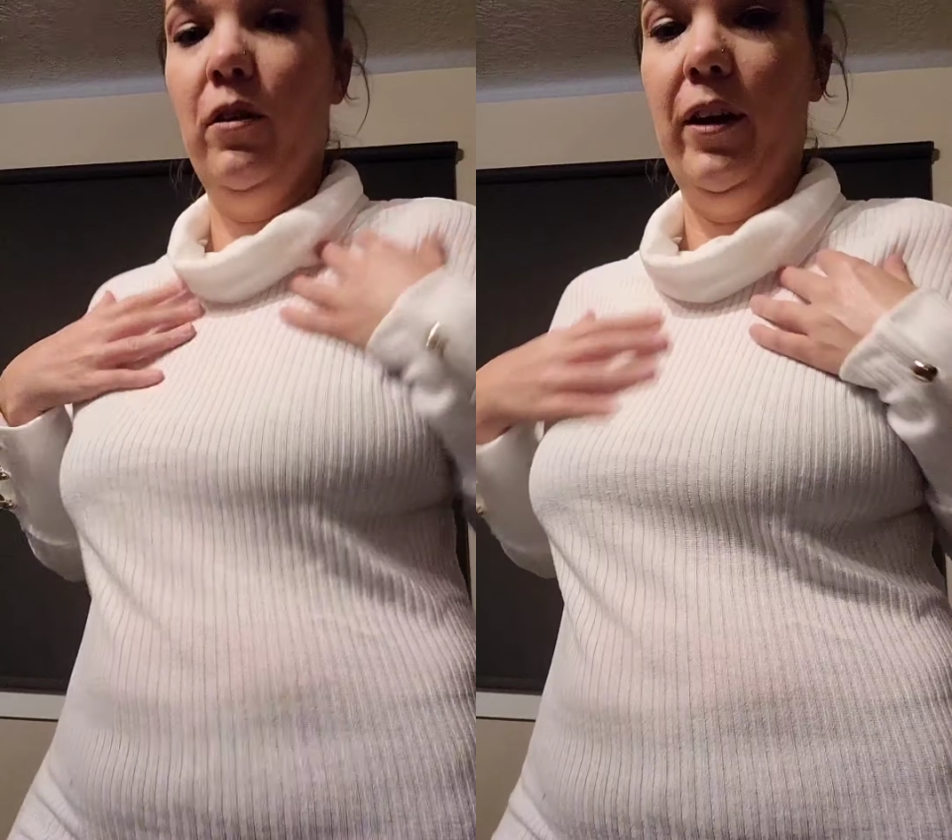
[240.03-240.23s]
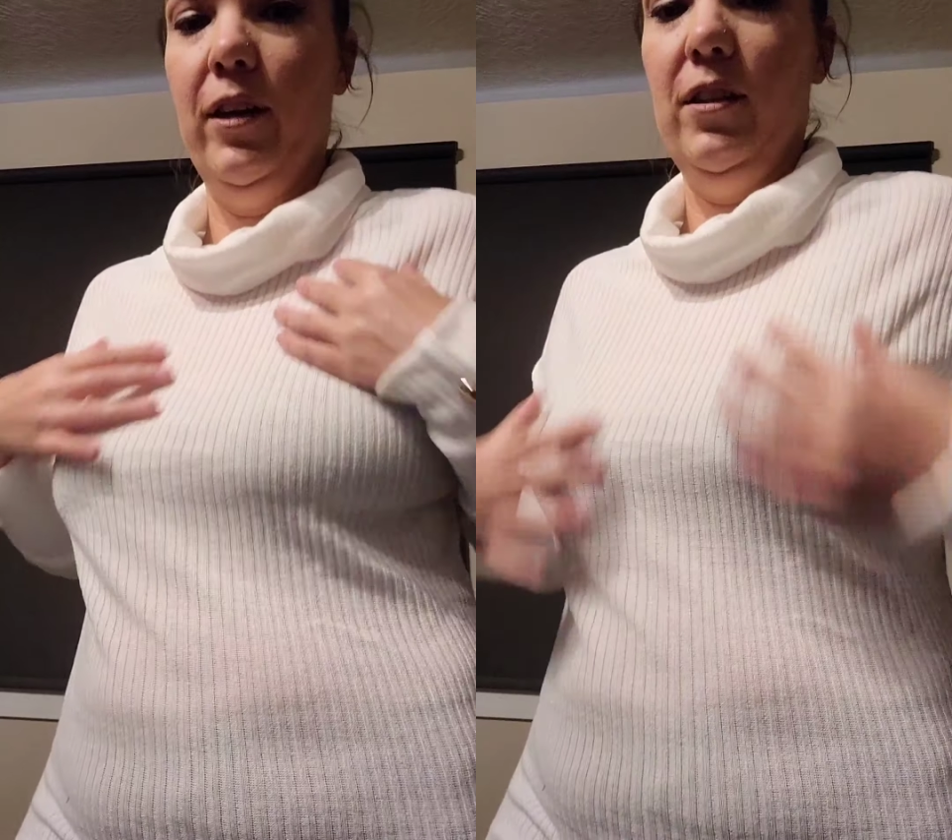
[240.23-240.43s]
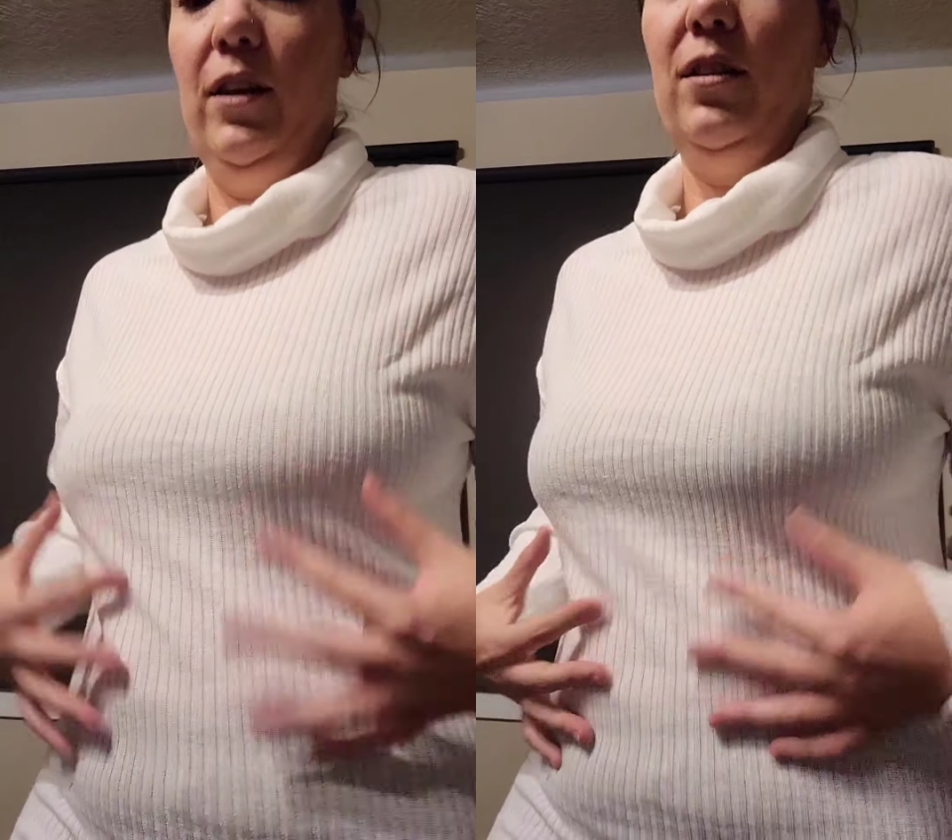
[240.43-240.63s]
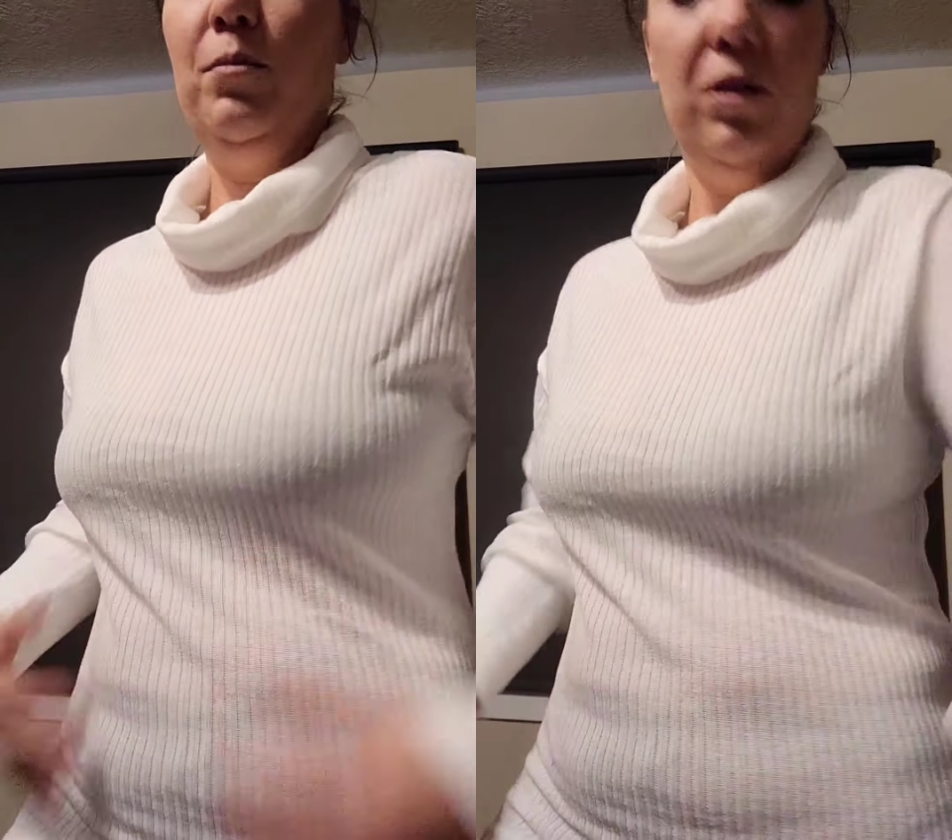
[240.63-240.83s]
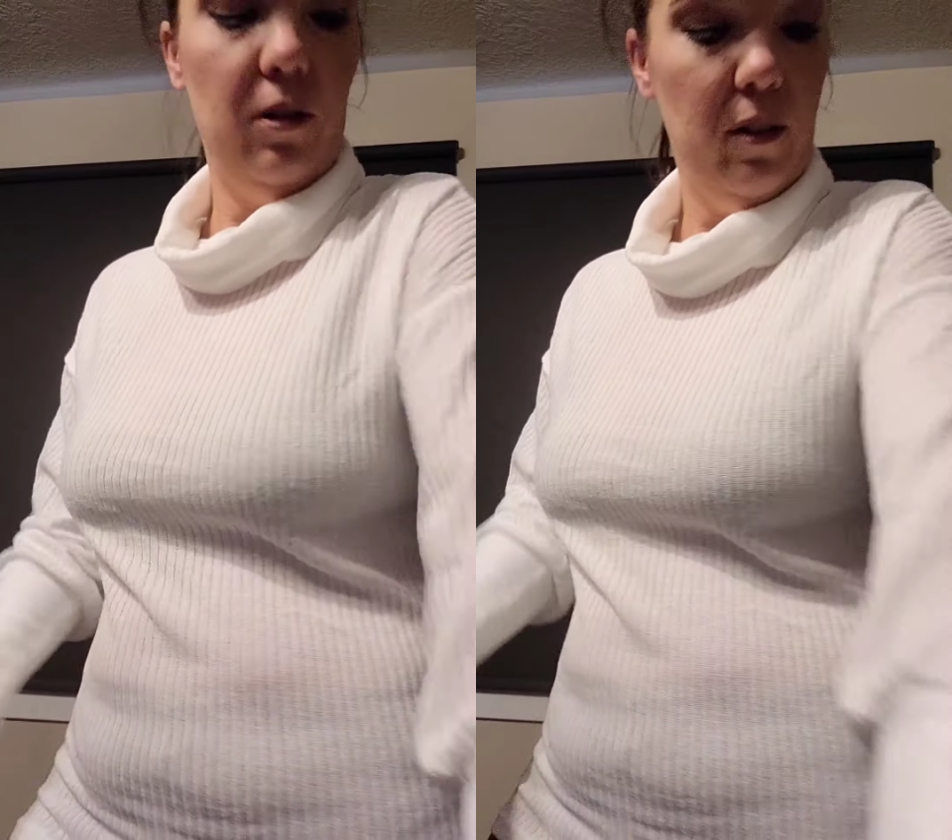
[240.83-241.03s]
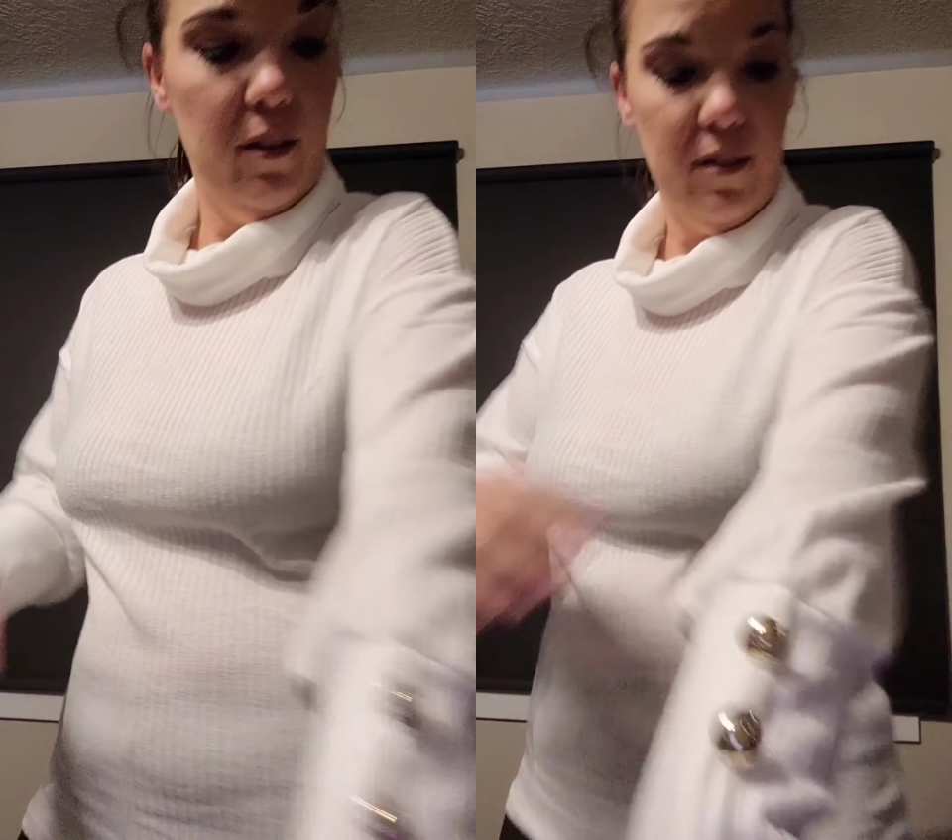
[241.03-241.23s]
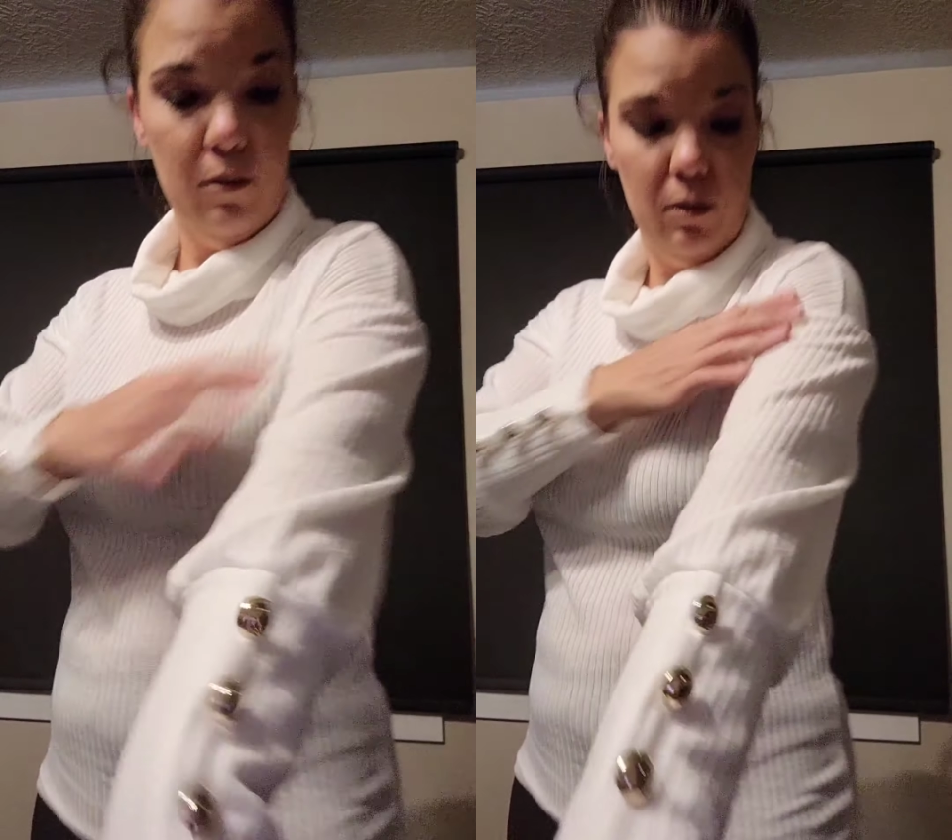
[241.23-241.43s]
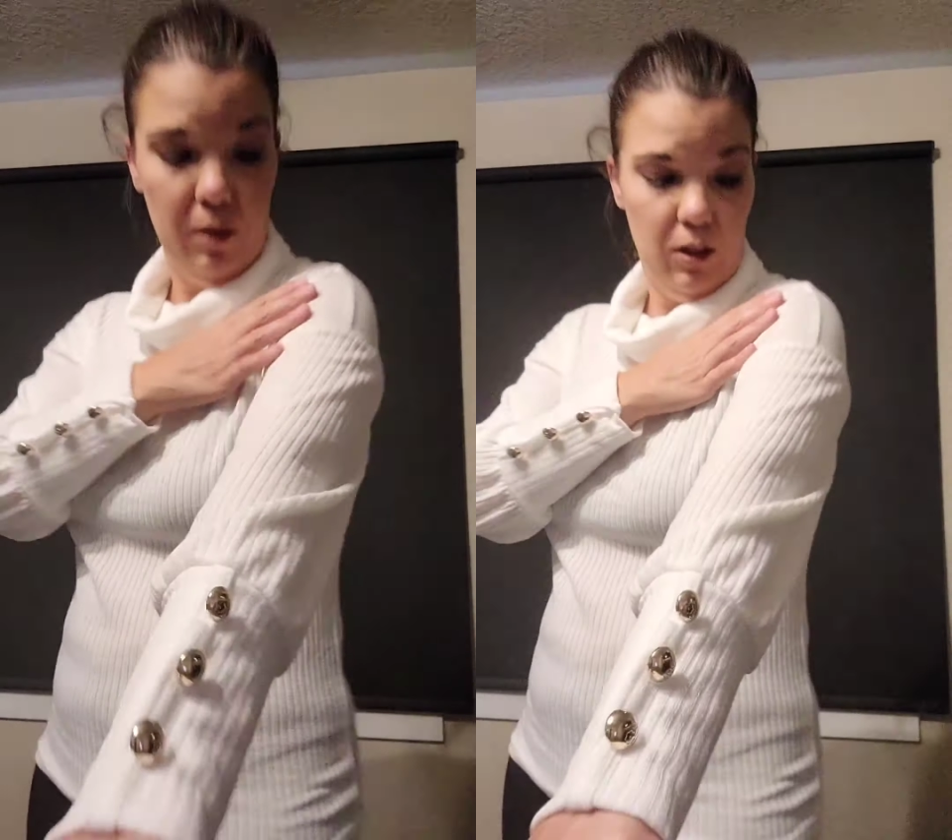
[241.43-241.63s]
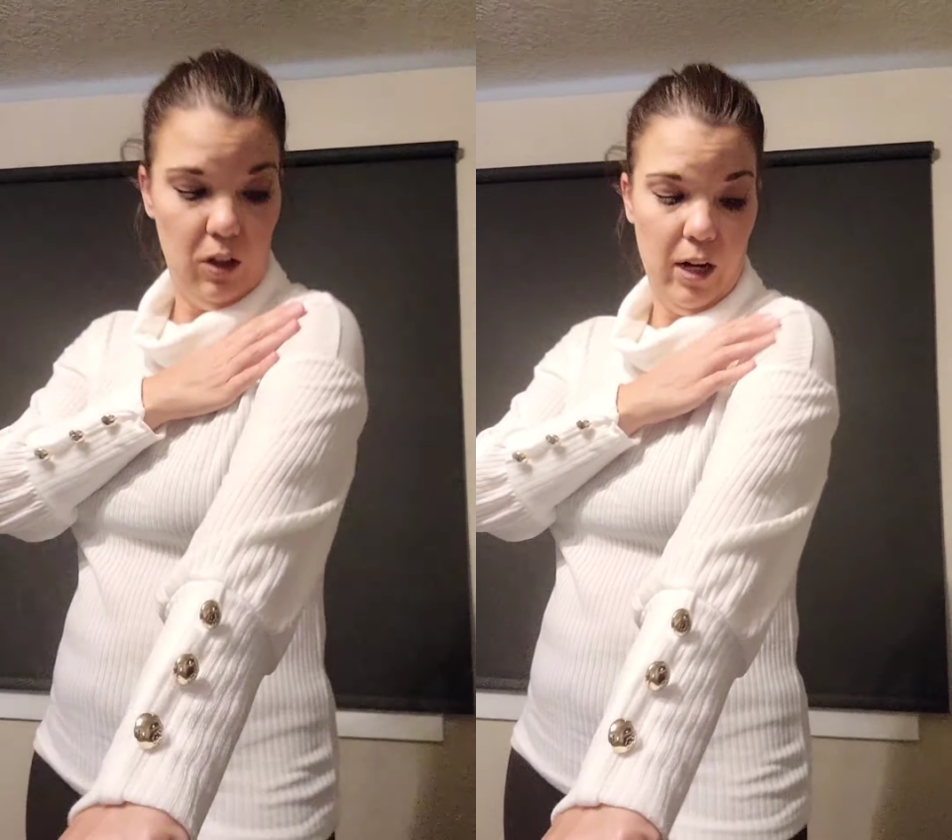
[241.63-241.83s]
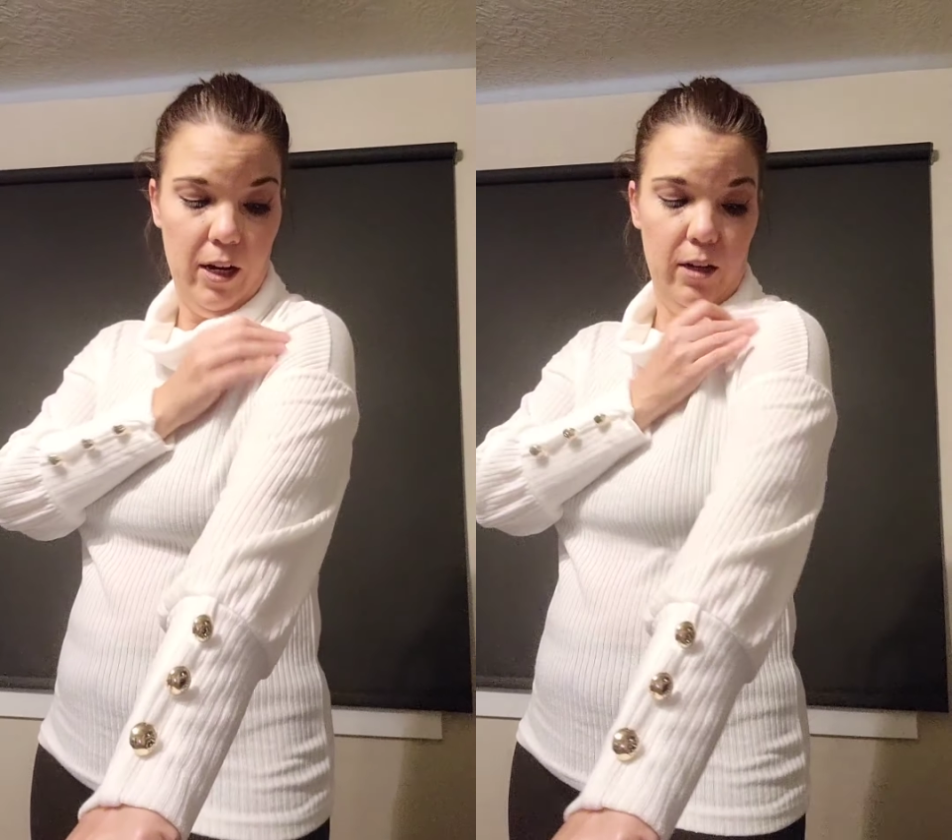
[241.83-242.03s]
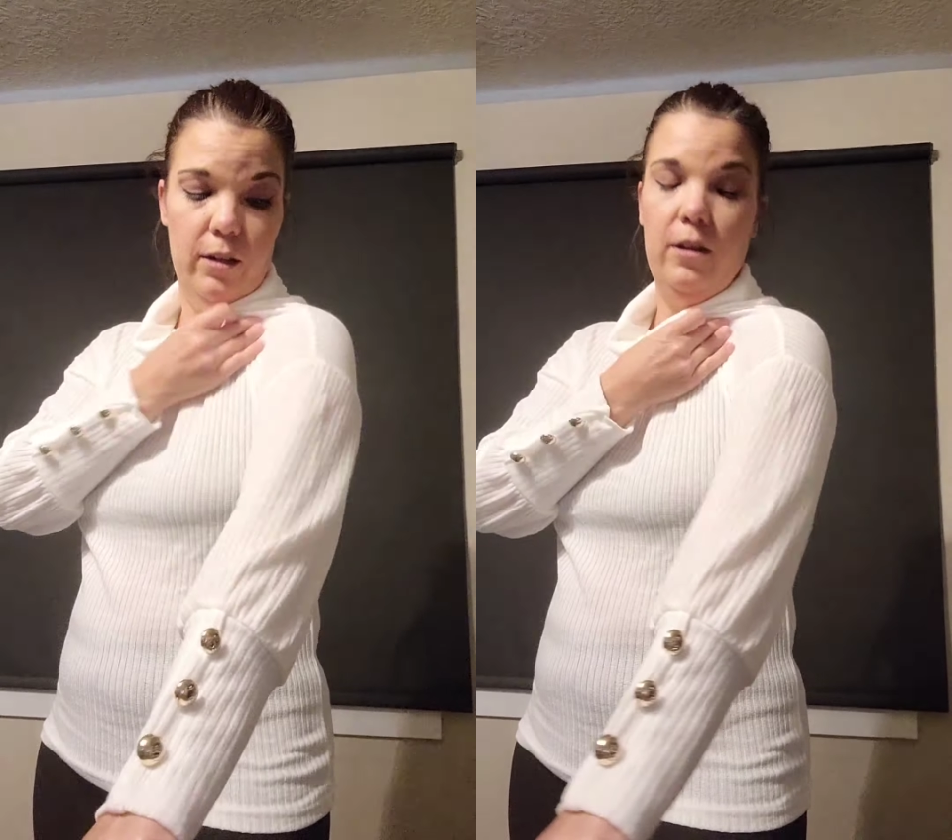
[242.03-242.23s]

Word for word: wore like a tank top under this, it would be great.